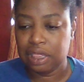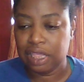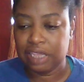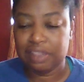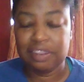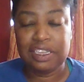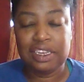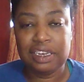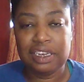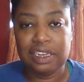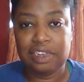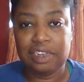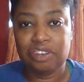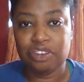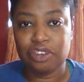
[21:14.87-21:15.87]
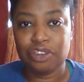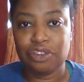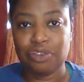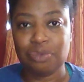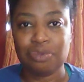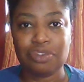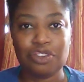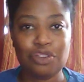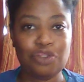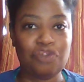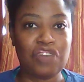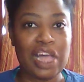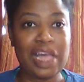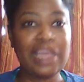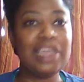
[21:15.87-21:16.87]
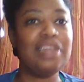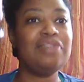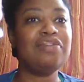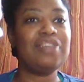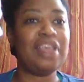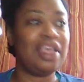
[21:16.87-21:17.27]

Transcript: like teenager survived,